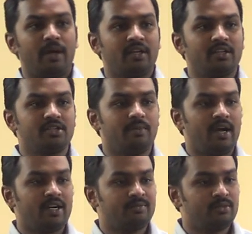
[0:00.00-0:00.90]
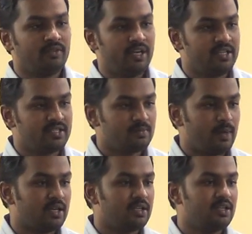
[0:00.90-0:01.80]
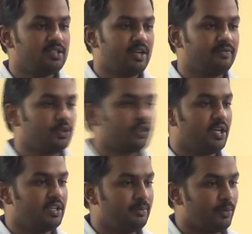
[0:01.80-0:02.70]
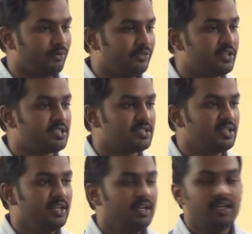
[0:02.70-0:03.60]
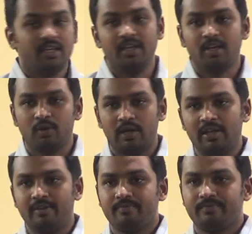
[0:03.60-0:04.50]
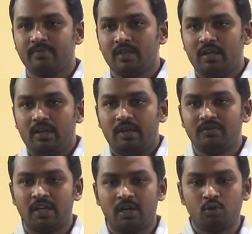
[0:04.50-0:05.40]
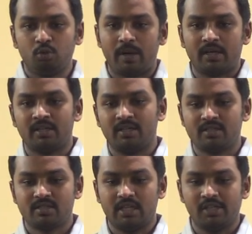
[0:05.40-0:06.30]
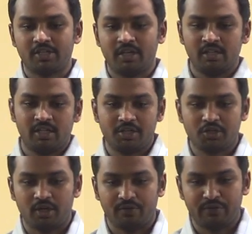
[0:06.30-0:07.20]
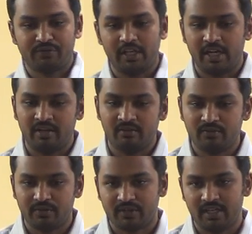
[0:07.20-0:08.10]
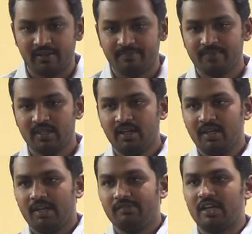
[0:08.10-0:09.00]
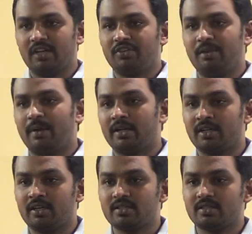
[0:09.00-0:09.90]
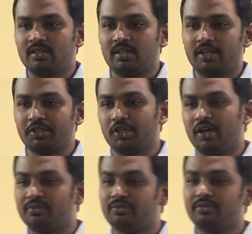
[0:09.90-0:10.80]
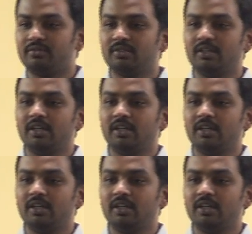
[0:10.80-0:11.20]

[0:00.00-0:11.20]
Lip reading: the Partnership Act provides partners have to share the profits equally. If there are two partners, they will share in the ratio of 50 and 50. If there are three partners, in the ratio of